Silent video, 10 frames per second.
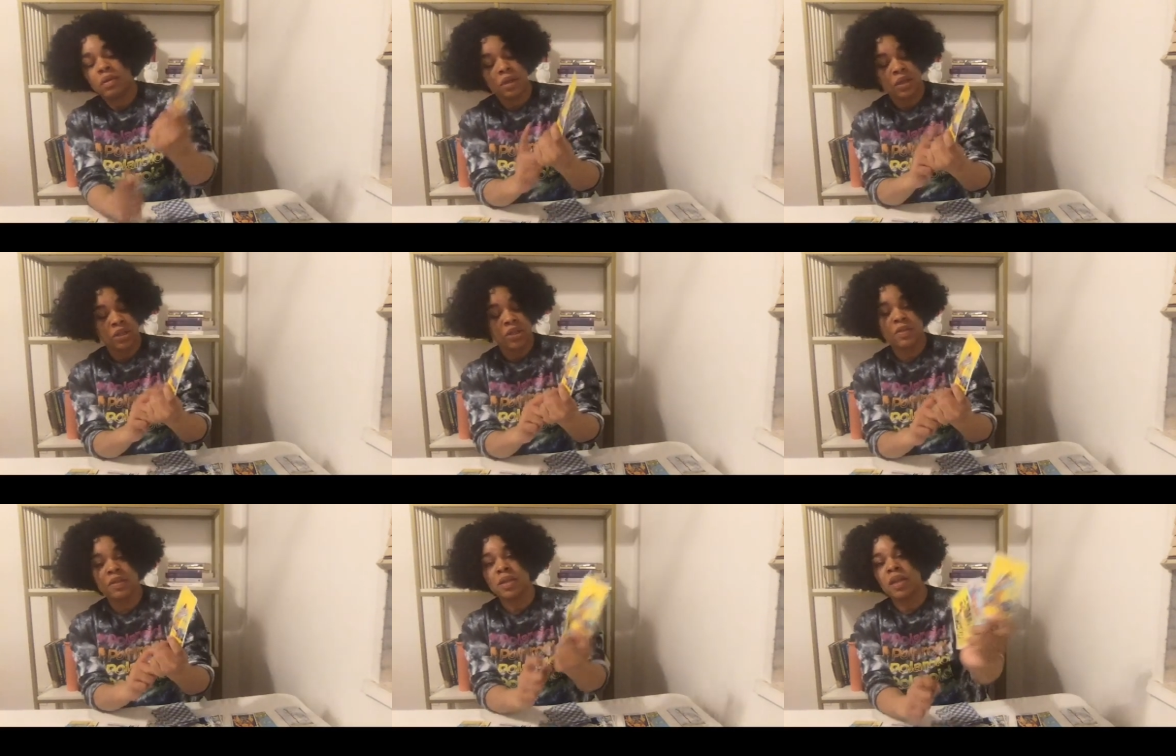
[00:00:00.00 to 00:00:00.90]
And she's
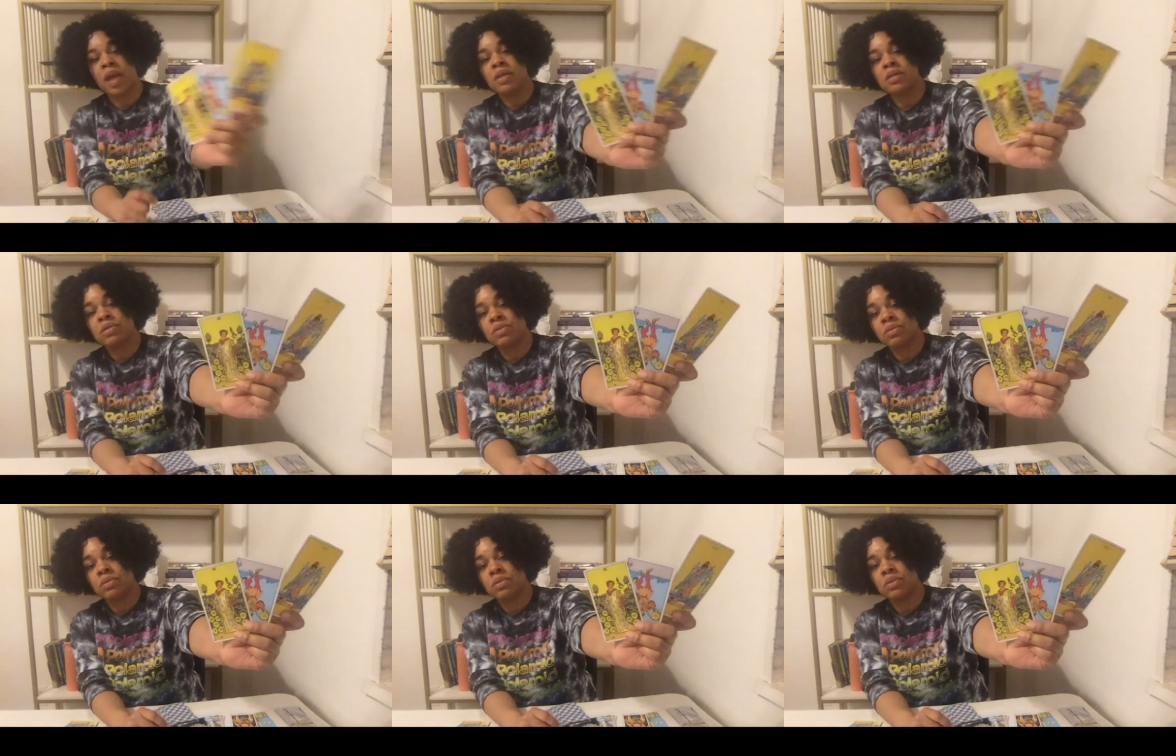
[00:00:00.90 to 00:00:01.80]
in the light too.
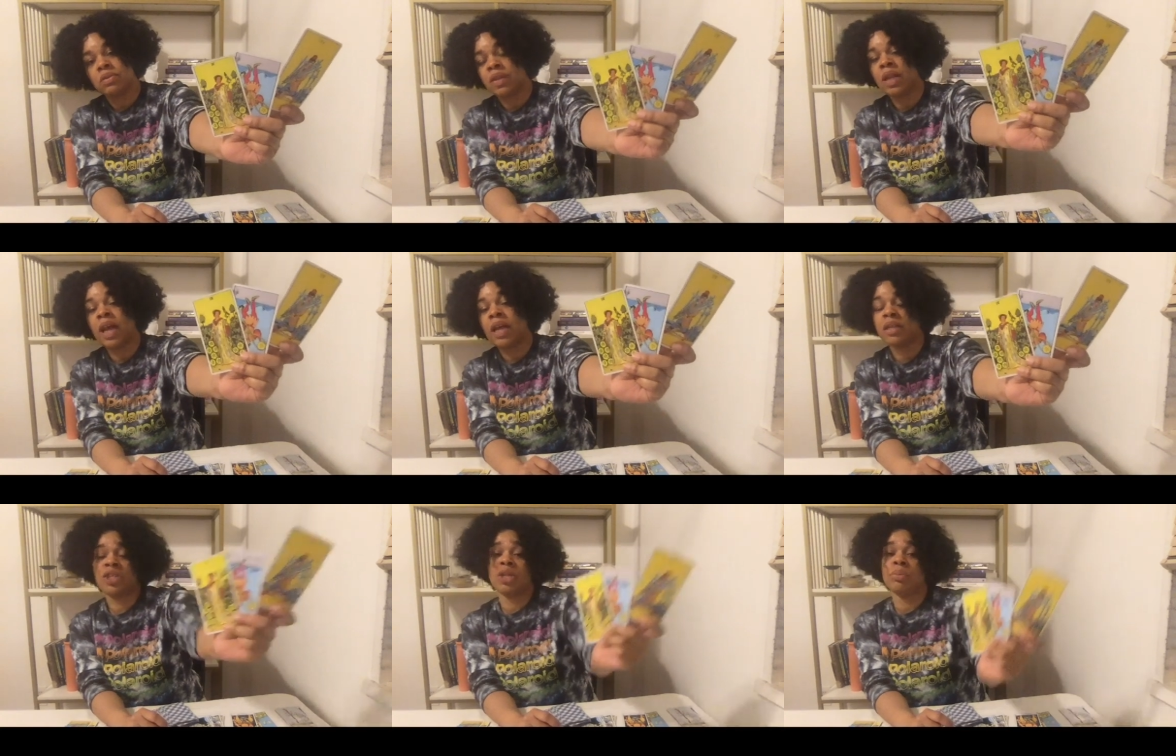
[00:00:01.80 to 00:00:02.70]
So the light that
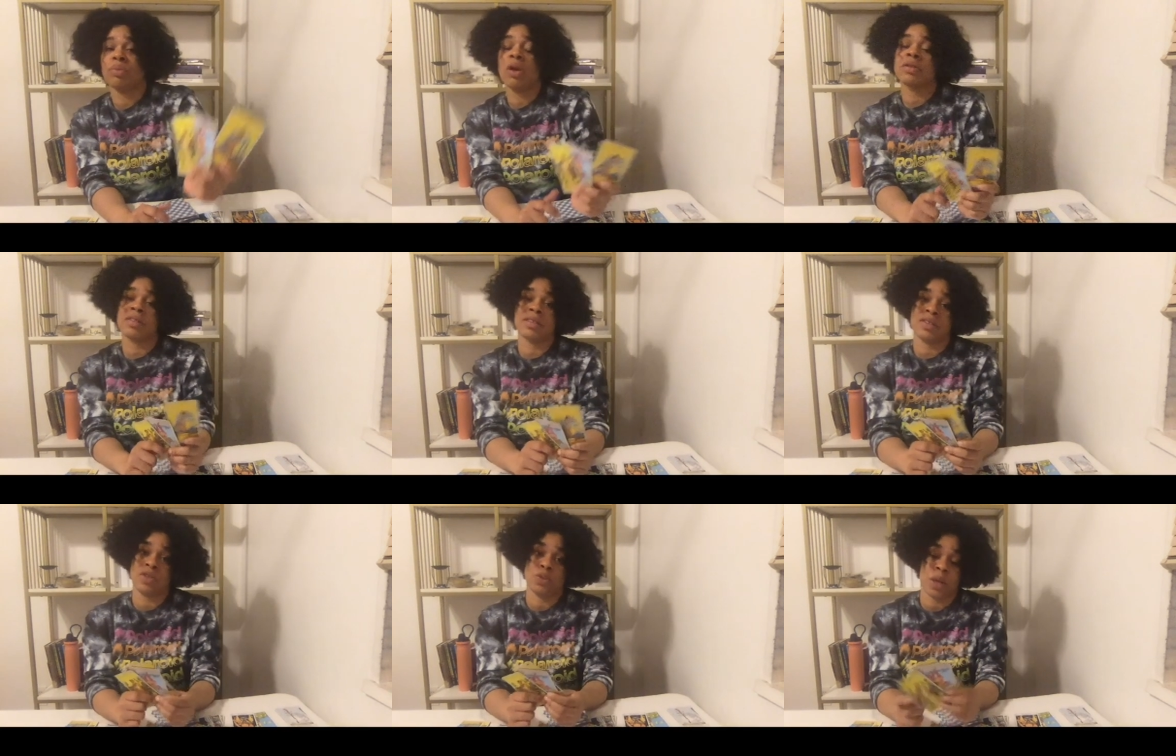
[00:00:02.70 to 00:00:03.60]
she brought to the
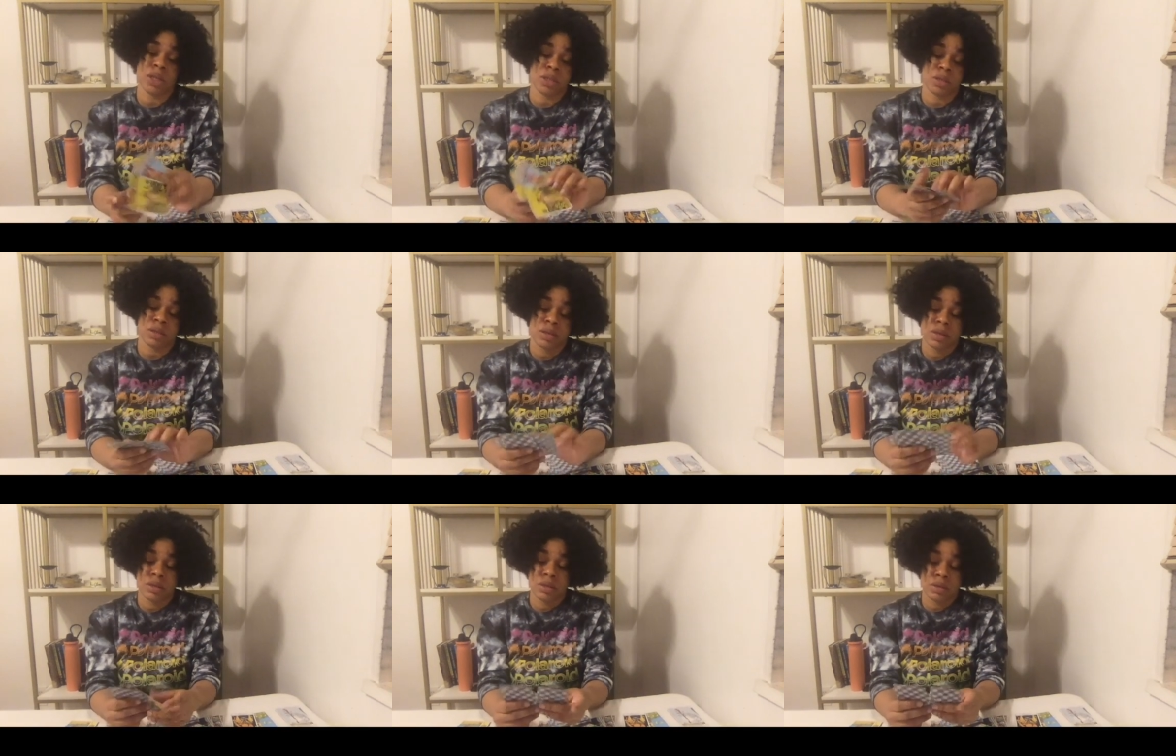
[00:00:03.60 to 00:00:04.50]
situation,
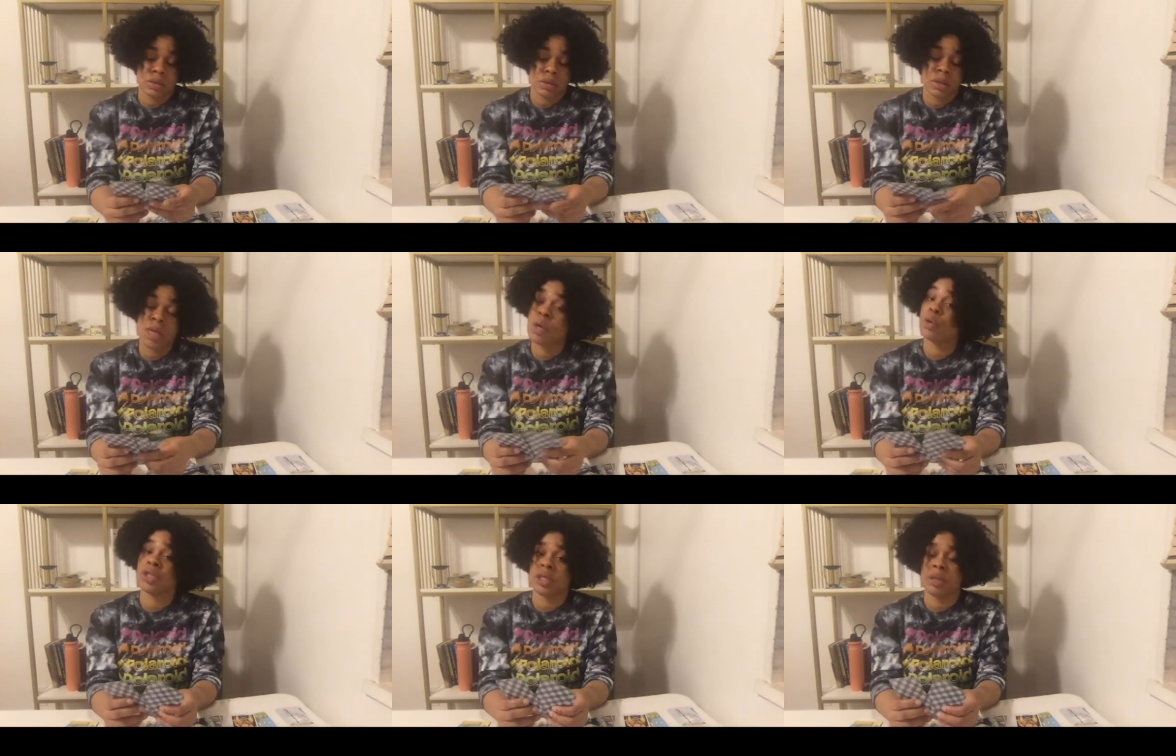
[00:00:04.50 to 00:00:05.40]
he or
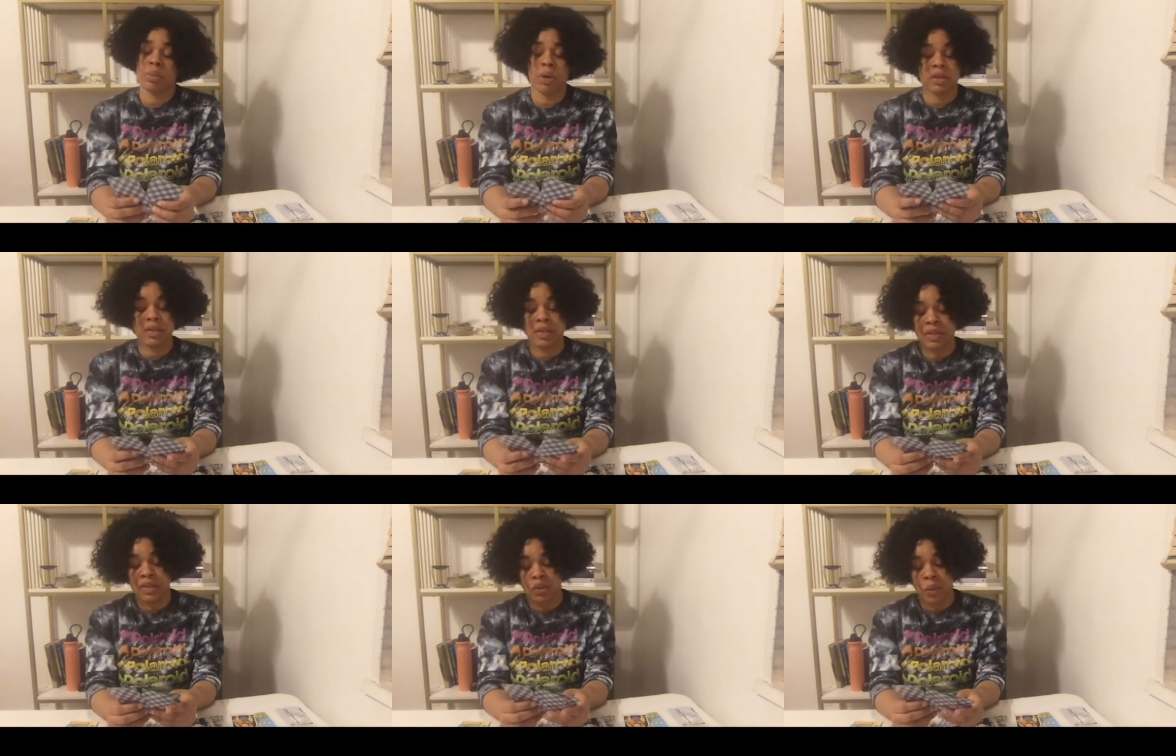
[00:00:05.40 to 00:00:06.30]
she brought to the
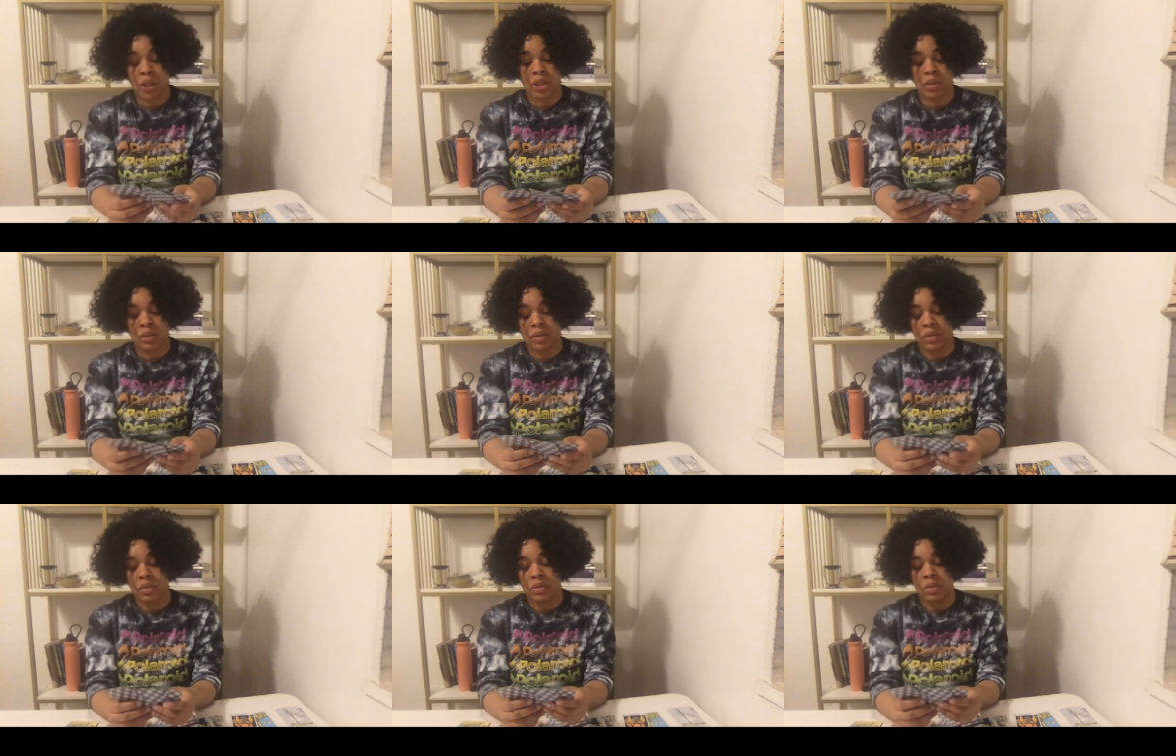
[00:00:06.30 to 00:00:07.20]
situation,
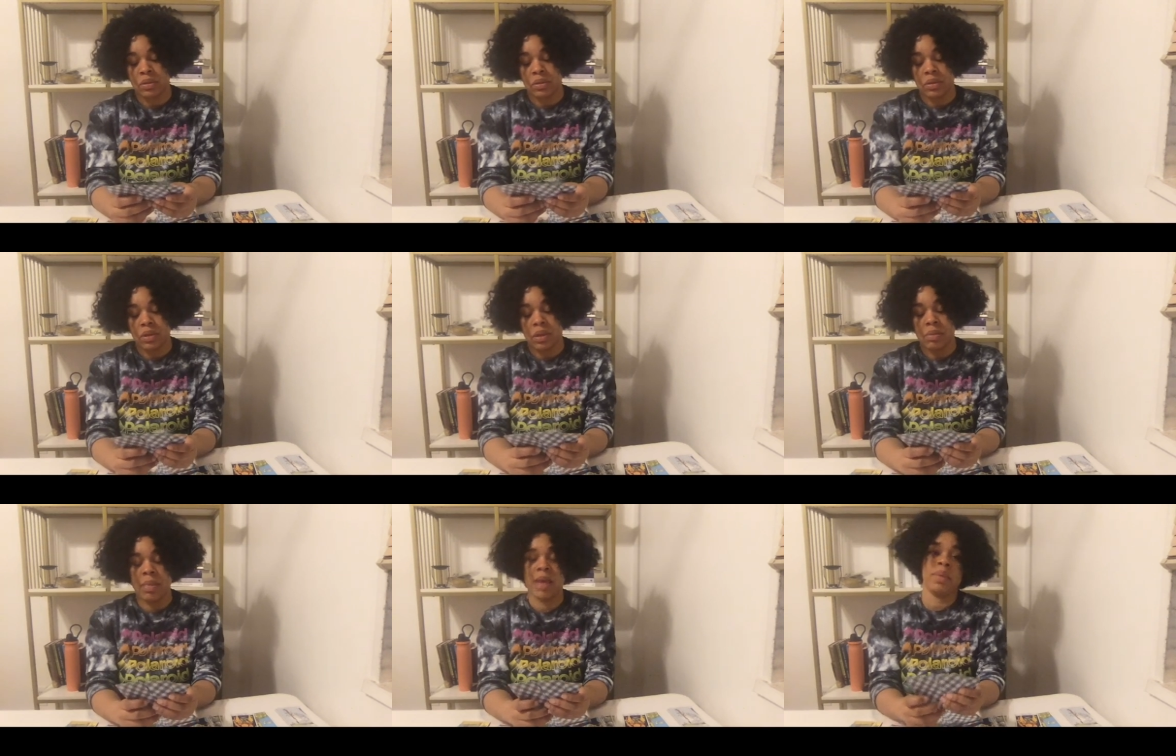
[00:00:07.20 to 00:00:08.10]

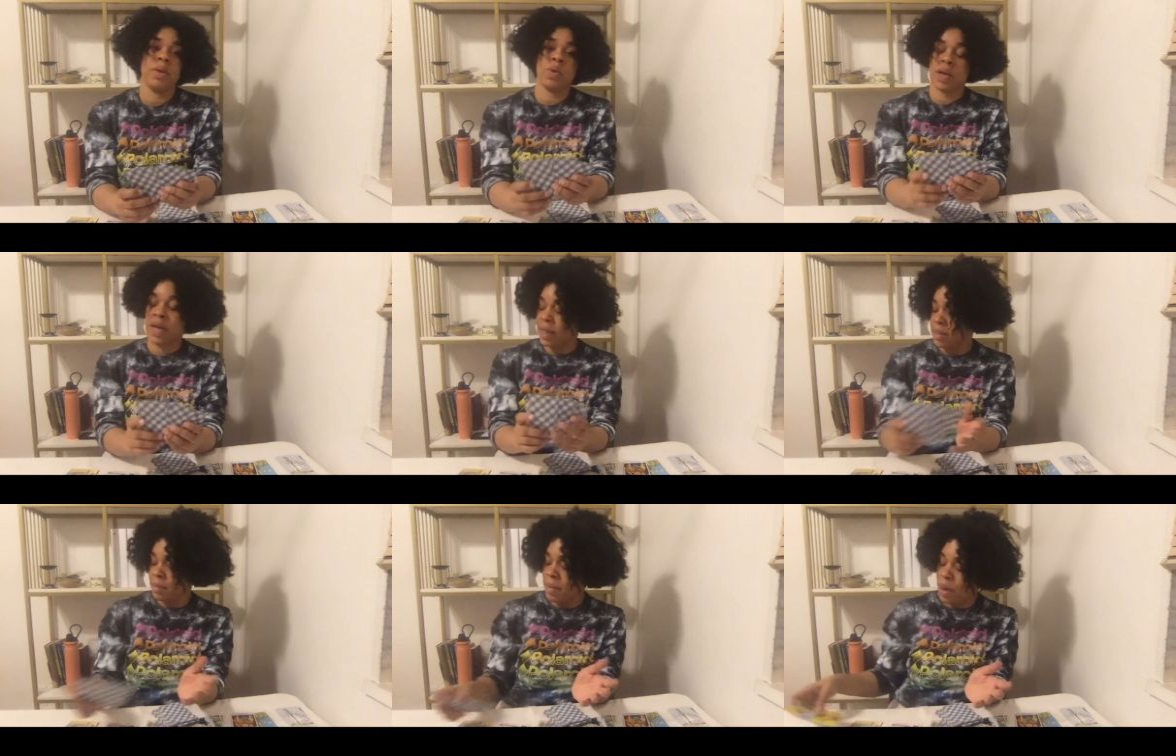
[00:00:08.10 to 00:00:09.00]
maybe what got
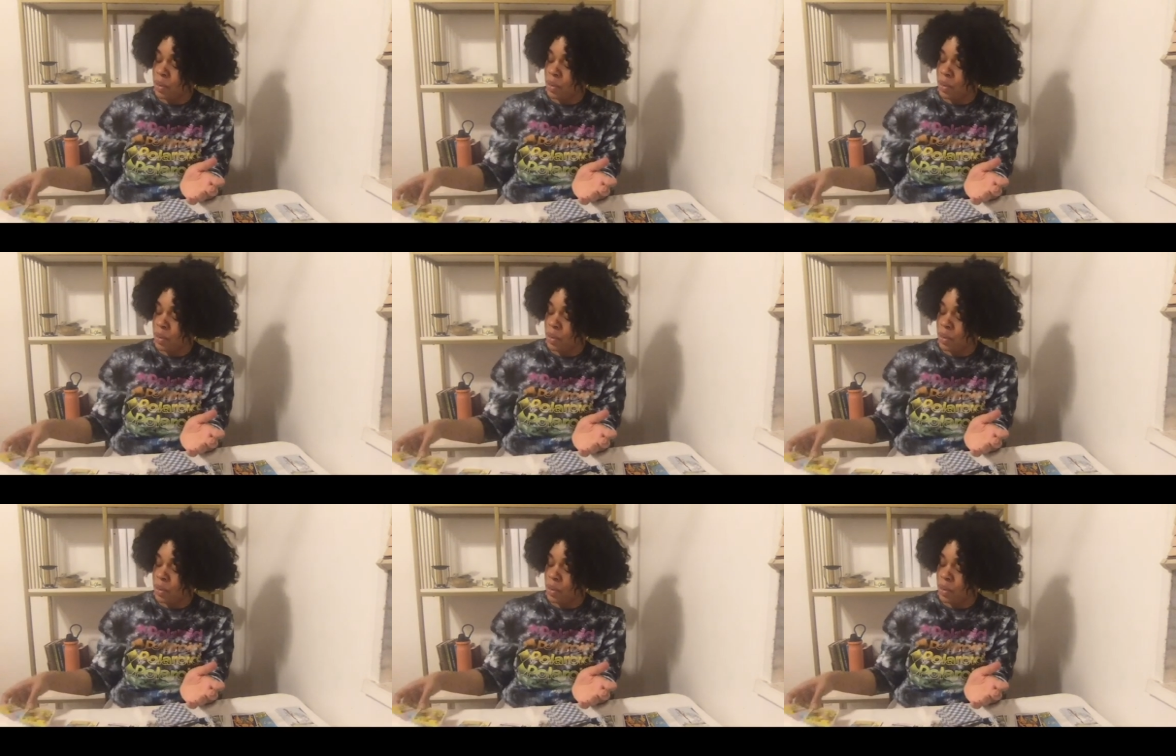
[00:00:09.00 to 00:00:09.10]
them out.